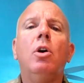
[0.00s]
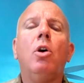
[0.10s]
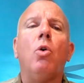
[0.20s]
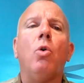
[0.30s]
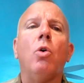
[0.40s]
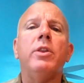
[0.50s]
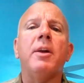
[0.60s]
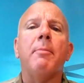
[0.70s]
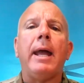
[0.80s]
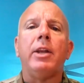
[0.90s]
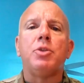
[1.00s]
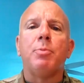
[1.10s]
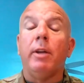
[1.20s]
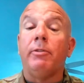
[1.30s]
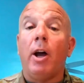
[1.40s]
on the management
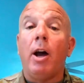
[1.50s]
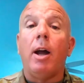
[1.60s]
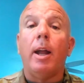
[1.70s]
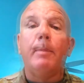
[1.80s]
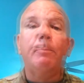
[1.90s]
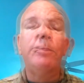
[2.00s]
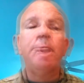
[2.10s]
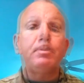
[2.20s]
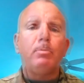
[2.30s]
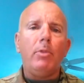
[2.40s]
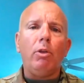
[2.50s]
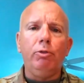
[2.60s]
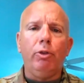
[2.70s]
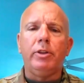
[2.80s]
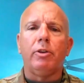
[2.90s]
of time so that there's
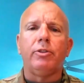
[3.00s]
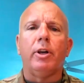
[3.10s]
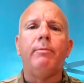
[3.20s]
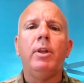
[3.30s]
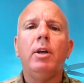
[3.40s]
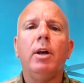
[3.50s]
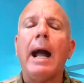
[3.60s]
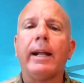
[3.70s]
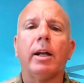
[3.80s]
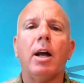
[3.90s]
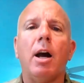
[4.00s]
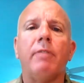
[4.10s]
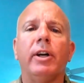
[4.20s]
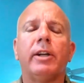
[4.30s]
a lack of conflicts.